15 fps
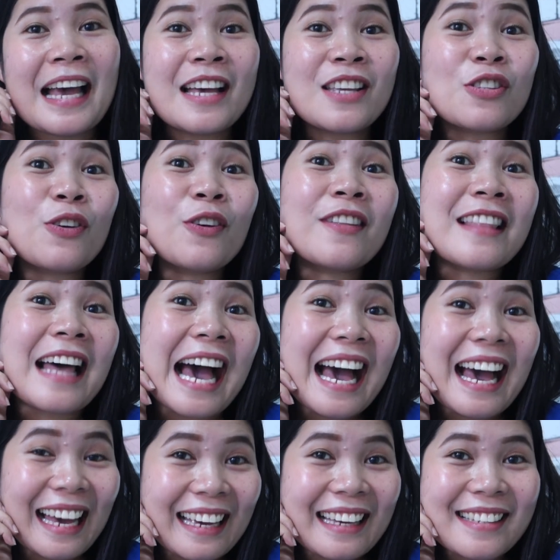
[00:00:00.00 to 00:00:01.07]
So
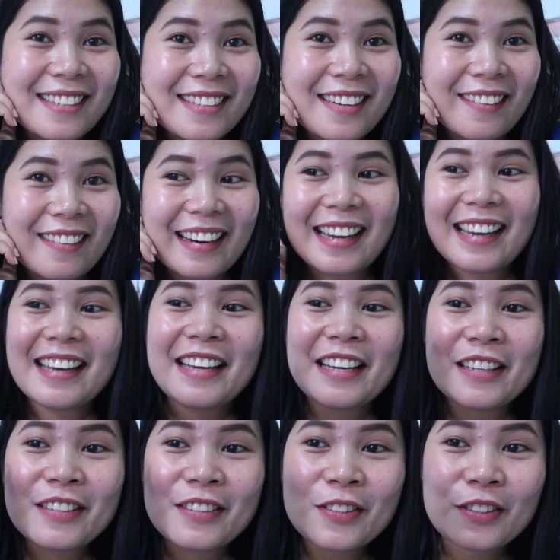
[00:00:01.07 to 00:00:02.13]
that is Siri.
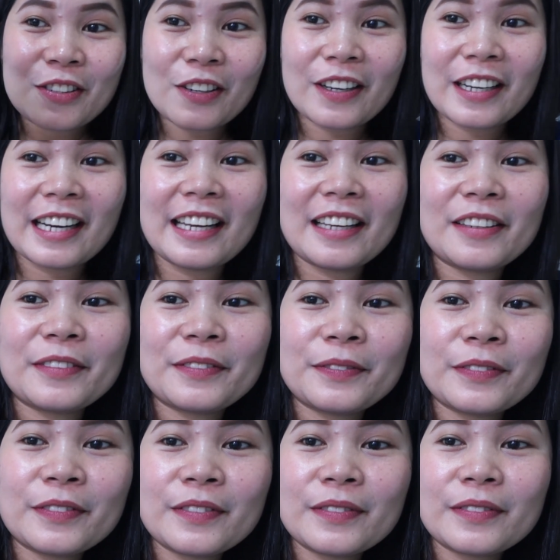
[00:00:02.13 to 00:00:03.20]
Sorry,
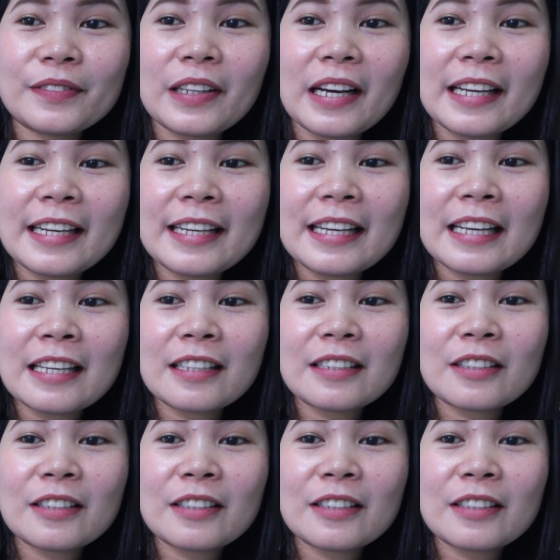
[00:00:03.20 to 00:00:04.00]
I did not